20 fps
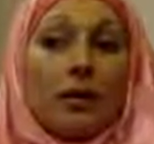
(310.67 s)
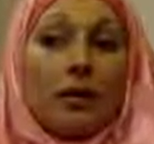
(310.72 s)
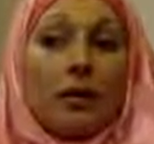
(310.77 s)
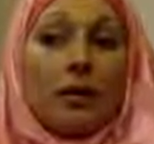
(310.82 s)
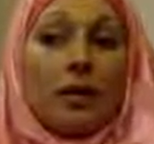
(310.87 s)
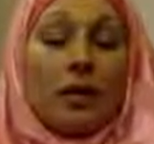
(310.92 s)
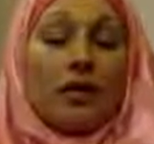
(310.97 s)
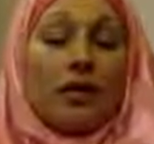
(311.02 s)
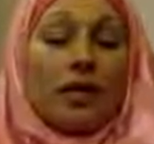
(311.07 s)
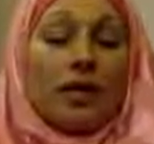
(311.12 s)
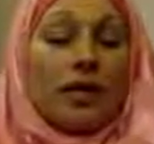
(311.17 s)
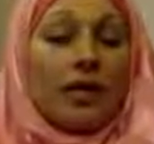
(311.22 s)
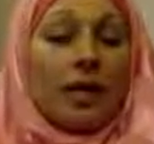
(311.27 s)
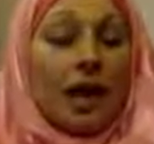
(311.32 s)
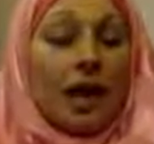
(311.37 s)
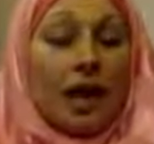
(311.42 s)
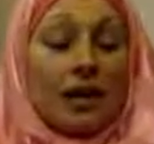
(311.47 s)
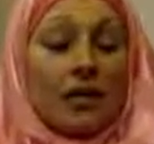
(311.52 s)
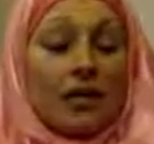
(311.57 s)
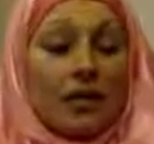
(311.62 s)
You know, this
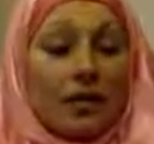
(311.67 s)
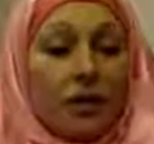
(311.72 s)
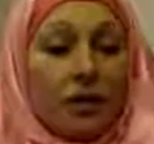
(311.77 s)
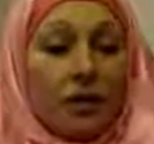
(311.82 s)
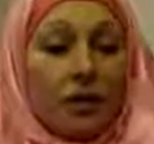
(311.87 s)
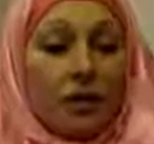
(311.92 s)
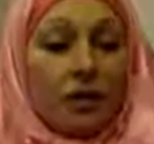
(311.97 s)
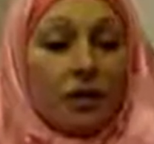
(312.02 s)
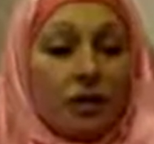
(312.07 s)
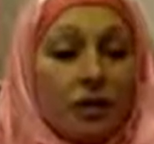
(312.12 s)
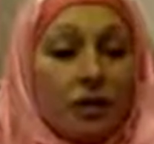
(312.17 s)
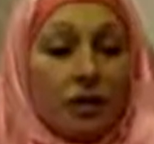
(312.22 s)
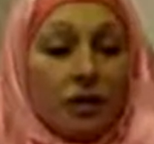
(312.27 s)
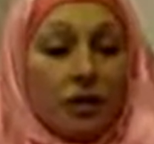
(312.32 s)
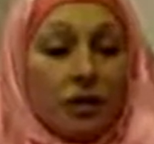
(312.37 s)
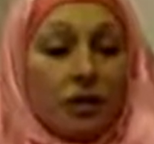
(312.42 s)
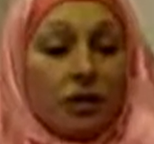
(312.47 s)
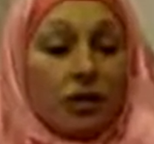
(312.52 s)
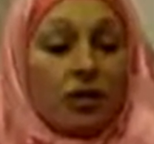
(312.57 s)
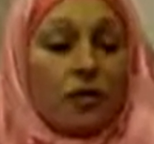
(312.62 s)
life is
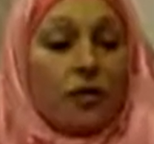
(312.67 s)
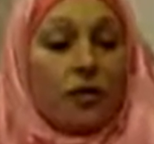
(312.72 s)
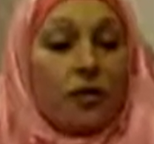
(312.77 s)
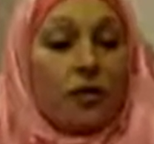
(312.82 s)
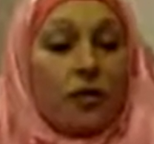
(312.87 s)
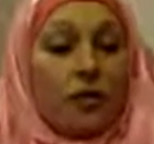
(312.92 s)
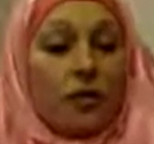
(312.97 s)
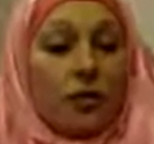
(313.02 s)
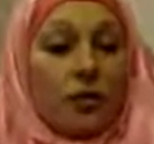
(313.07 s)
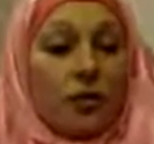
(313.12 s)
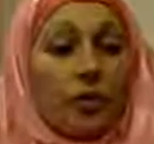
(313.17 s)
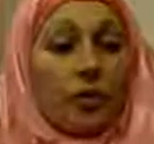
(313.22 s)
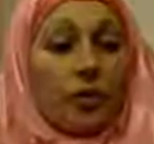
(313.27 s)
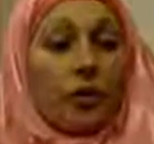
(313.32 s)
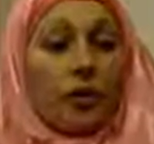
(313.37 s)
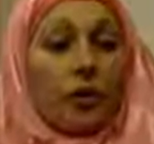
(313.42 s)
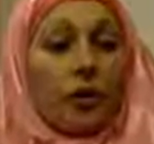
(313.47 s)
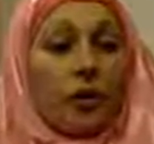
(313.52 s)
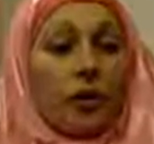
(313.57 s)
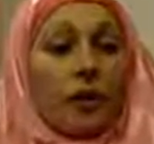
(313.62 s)
just
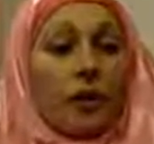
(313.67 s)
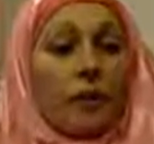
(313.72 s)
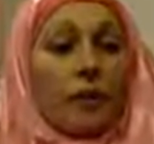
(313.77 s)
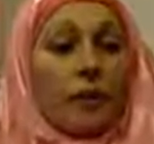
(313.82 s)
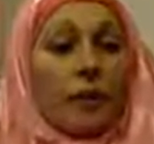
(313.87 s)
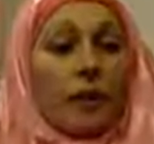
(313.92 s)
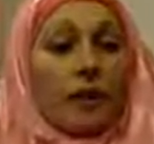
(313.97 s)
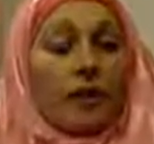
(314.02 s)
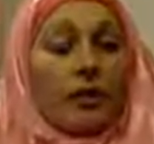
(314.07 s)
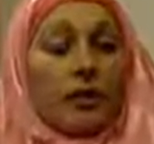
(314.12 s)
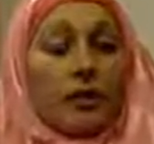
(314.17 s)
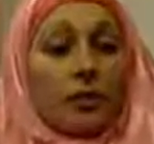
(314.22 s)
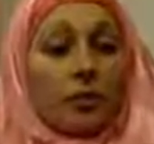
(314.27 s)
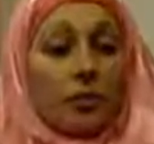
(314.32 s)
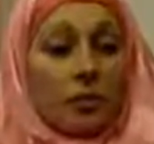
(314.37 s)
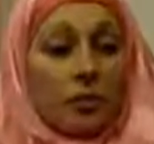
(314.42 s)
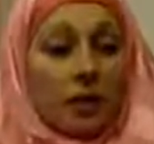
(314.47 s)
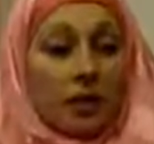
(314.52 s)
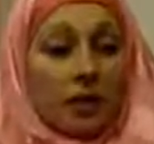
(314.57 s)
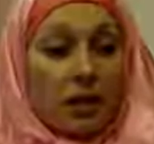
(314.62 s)
for
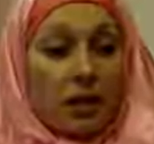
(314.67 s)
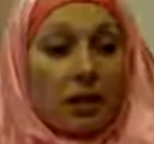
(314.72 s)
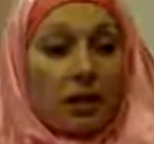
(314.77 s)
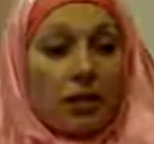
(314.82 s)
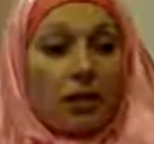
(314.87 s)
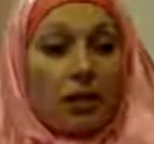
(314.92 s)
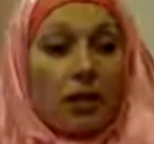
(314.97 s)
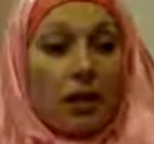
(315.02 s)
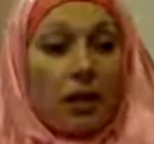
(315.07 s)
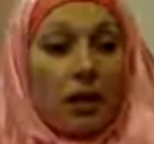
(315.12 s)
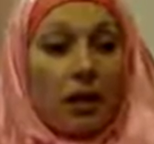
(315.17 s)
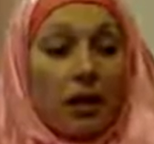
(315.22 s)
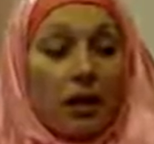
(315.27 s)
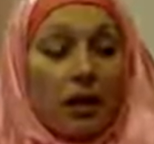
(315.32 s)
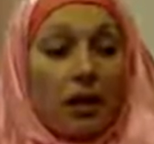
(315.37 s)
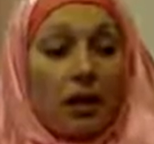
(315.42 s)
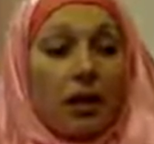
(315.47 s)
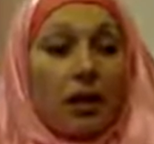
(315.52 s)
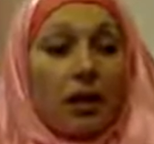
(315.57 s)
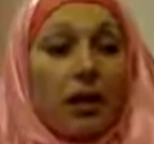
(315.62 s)
submitting to
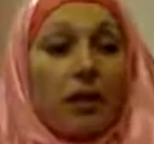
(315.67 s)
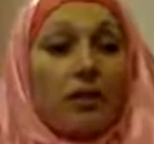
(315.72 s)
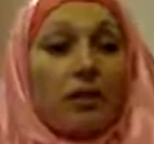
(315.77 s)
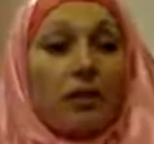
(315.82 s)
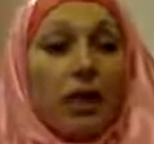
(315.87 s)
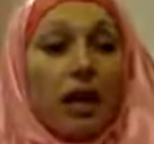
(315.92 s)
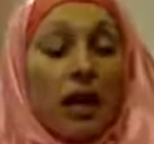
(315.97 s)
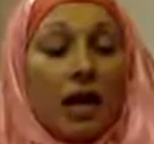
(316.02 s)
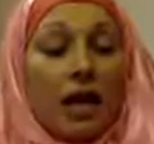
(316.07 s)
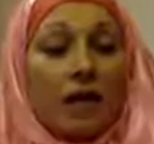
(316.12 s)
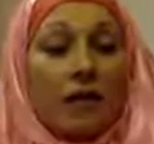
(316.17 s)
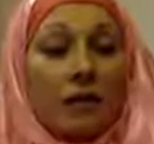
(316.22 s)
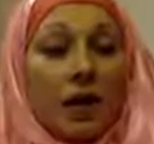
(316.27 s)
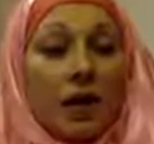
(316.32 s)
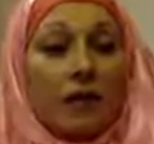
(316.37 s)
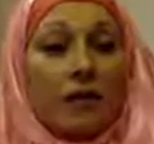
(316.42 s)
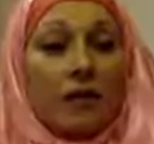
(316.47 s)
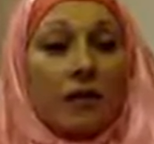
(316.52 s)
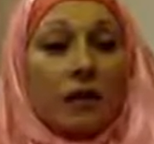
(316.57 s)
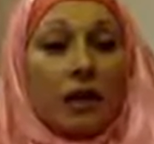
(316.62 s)
Allah. The
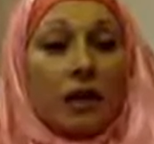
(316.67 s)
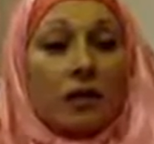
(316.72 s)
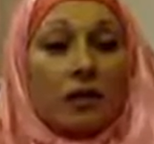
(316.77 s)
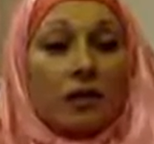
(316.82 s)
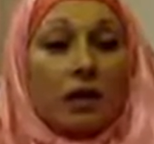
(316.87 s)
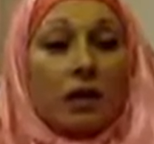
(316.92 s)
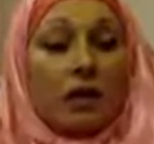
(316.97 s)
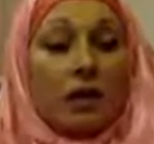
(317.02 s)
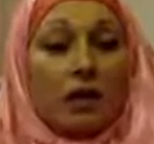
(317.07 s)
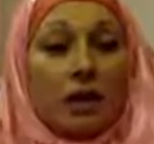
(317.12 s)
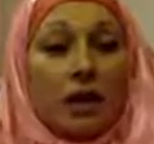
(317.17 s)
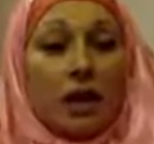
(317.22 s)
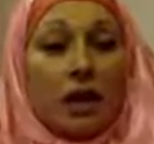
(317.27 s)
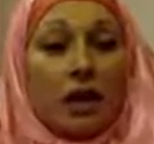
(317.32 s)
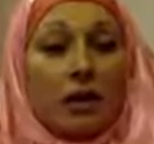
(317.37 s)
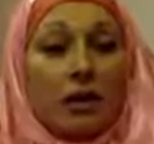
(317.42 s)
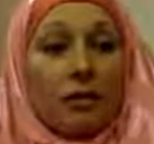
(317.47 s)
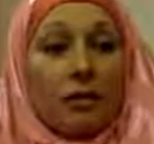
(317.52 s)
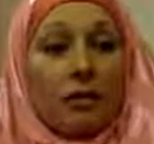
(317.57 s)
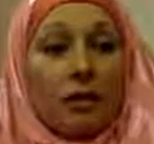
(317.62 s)
hereafter is our
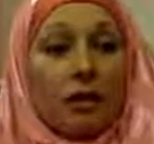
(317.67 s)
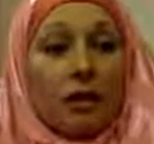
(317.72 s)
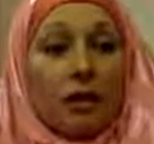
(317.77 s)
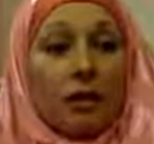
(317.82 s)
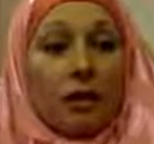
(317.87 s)
time.